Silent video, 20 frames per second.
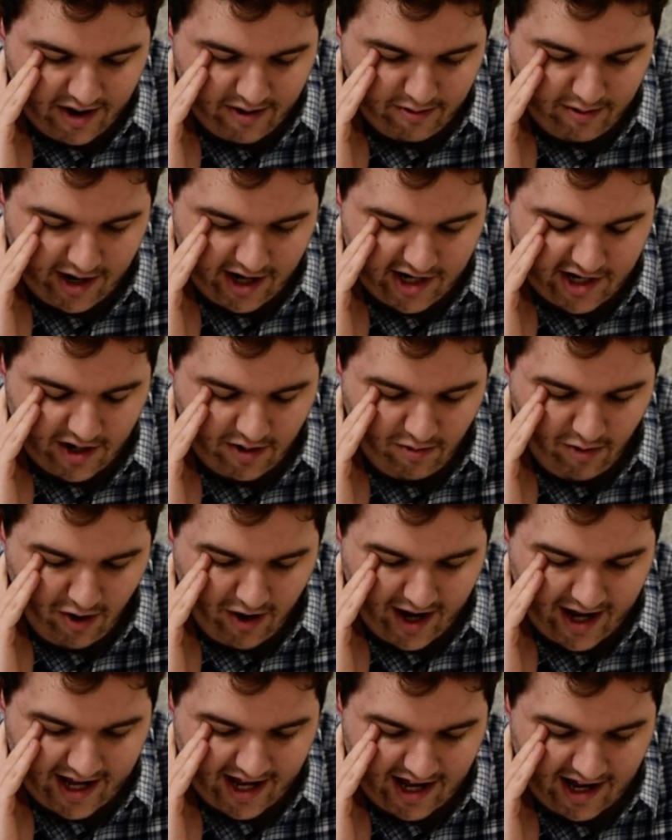waging
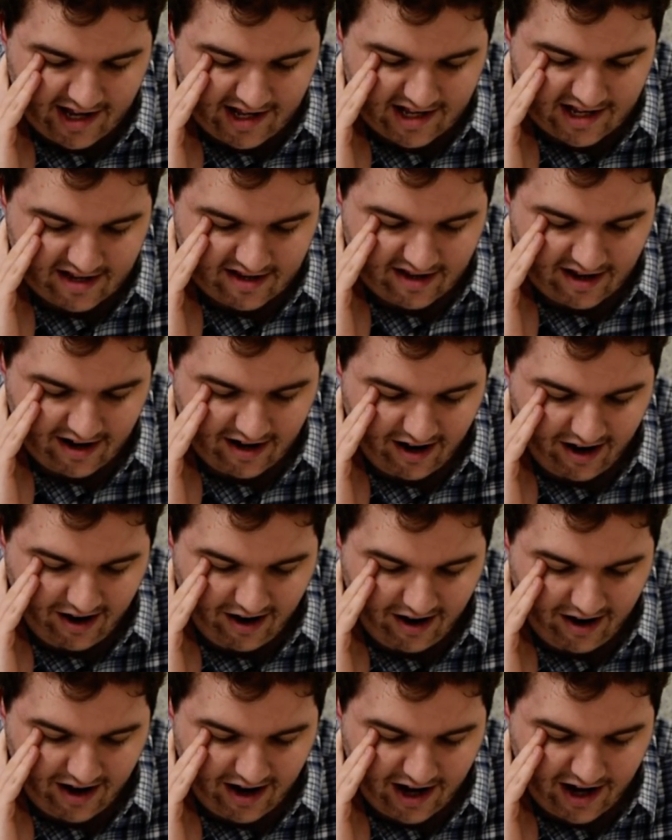war against the
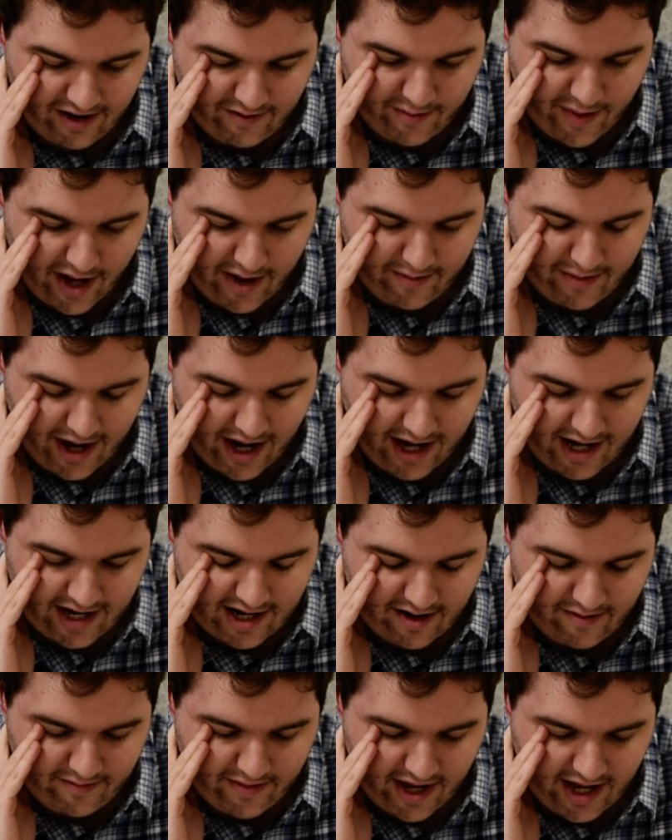law of my mind
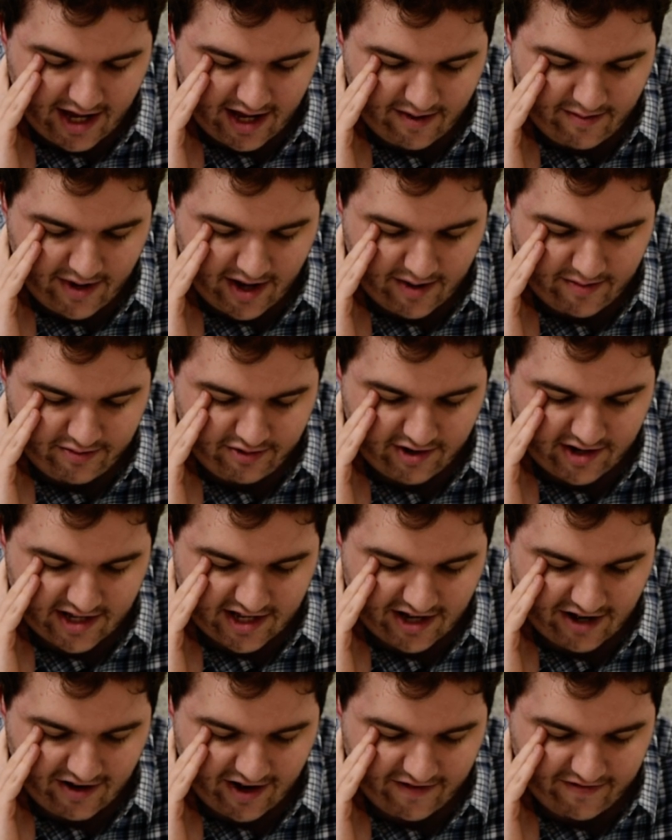and making me a prisoner